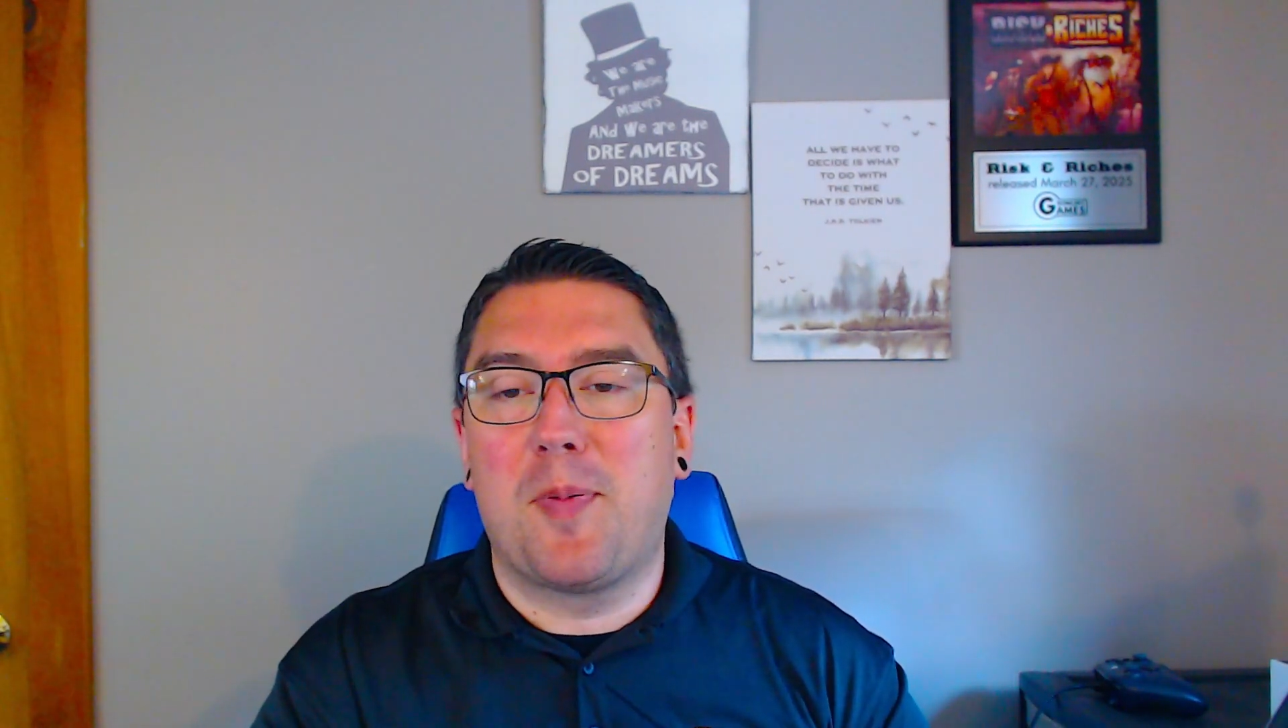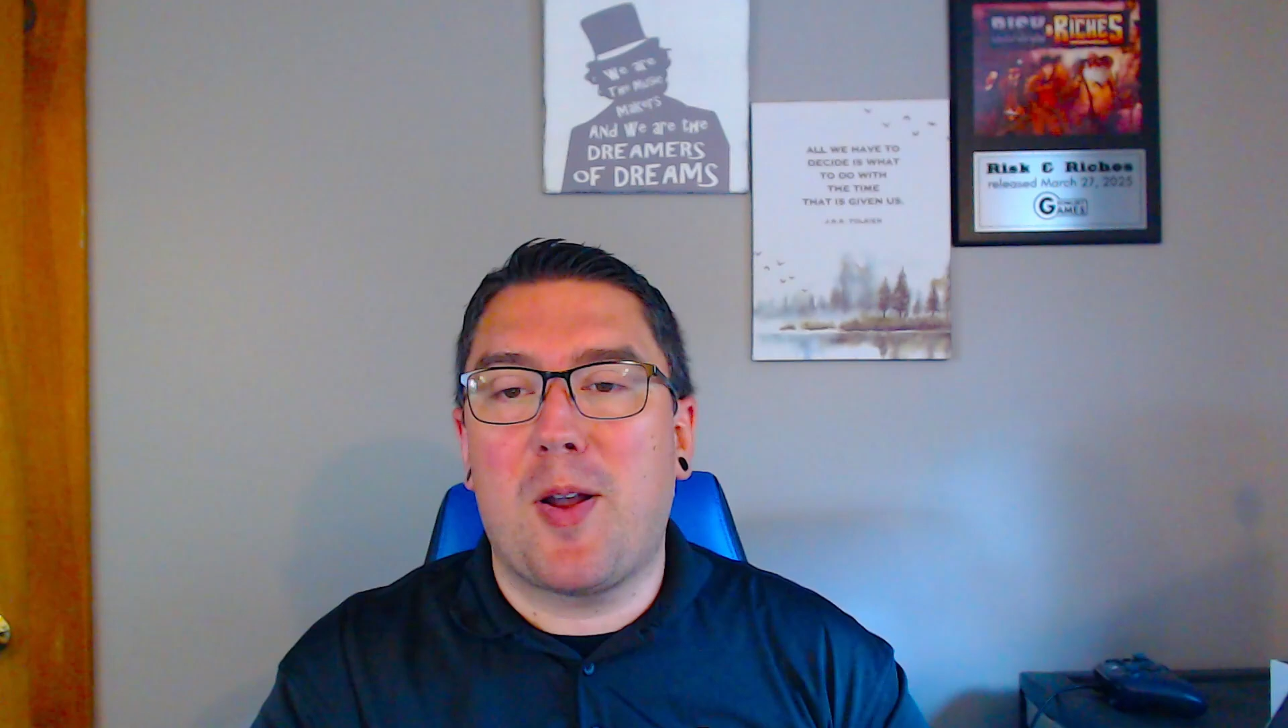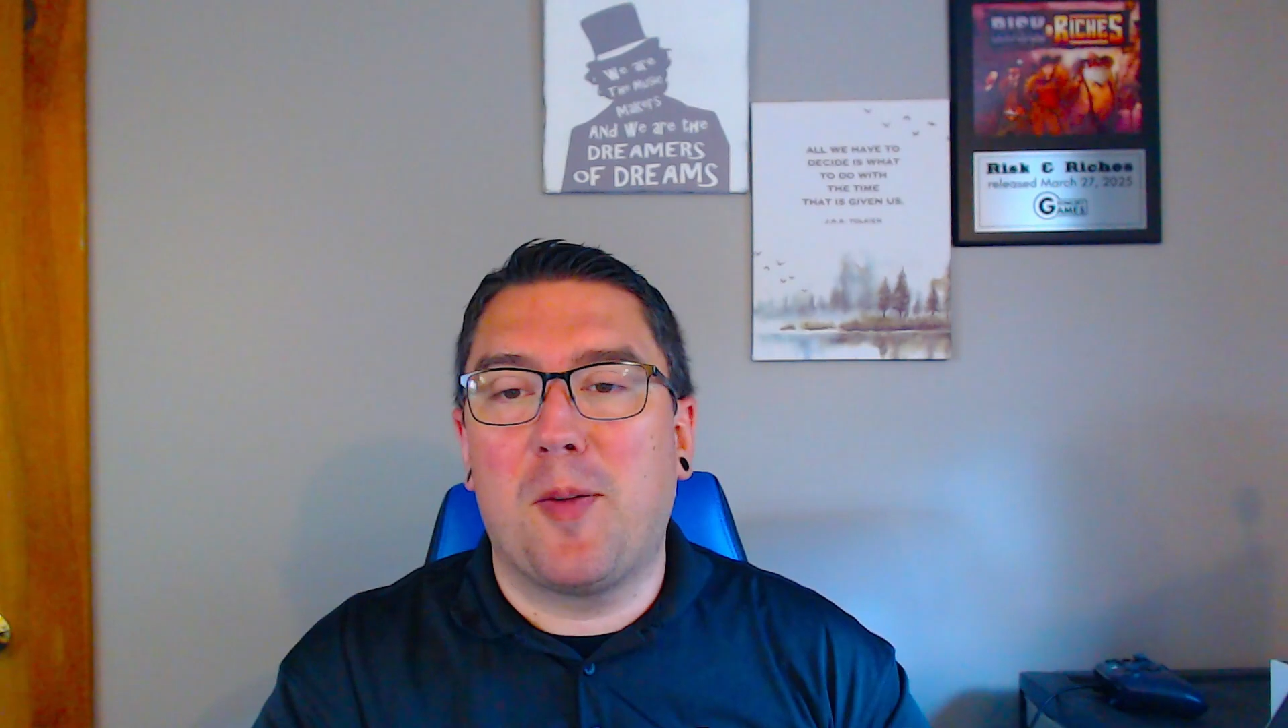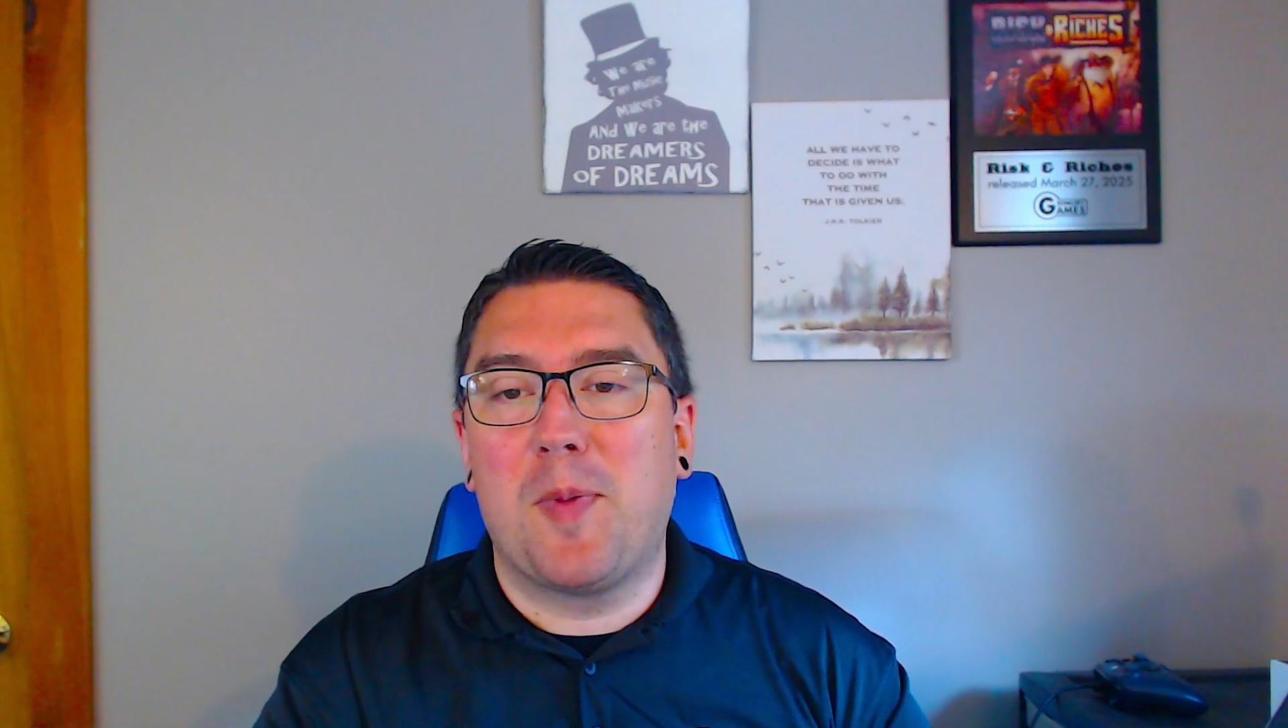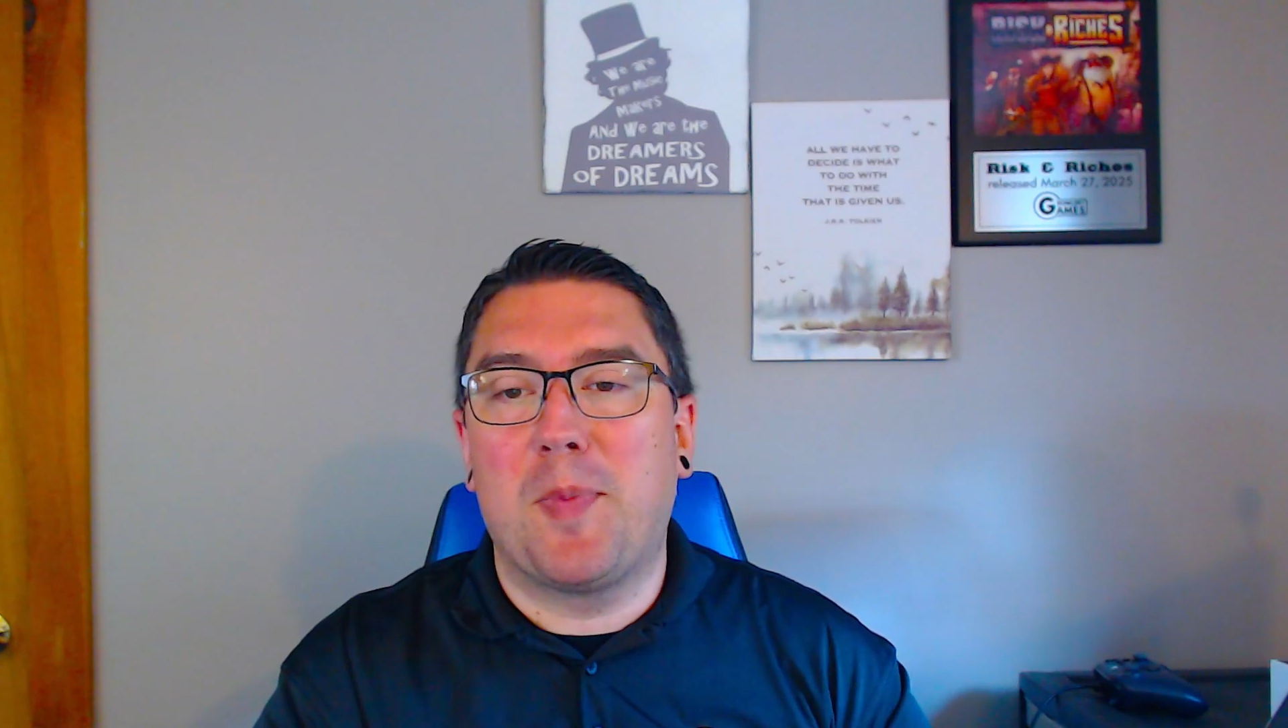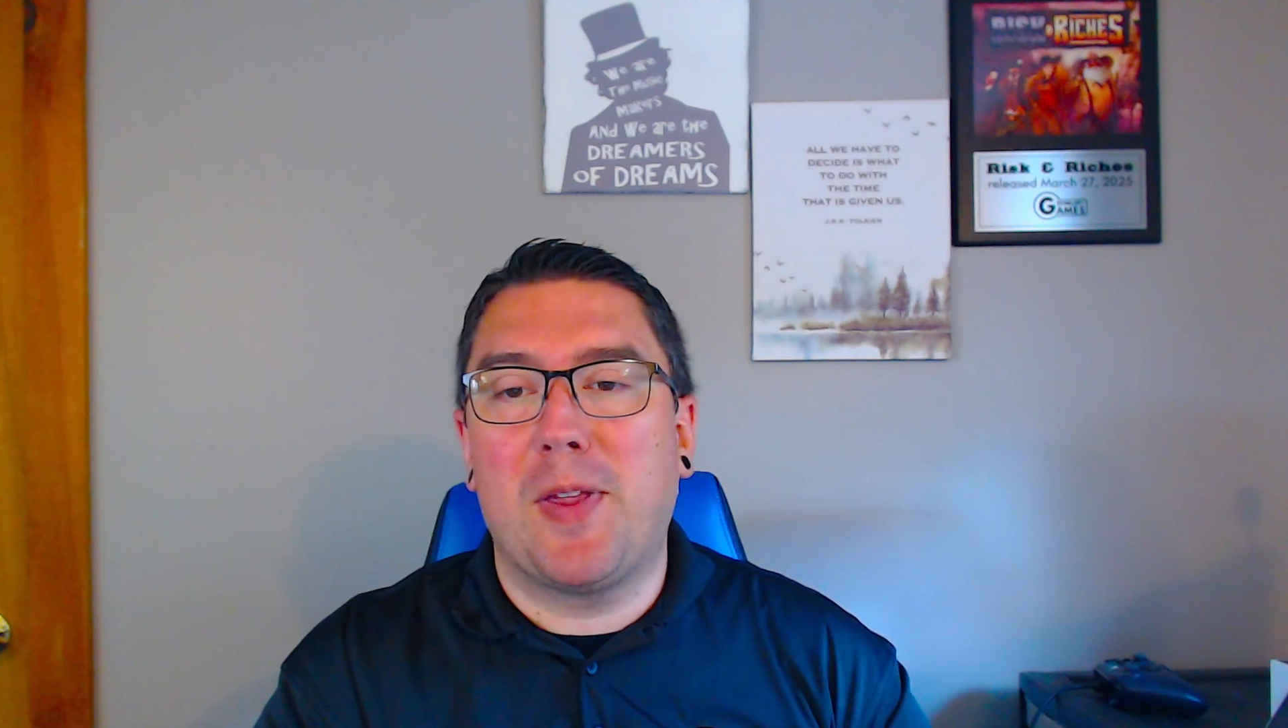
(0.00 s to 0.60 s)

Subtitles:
probably been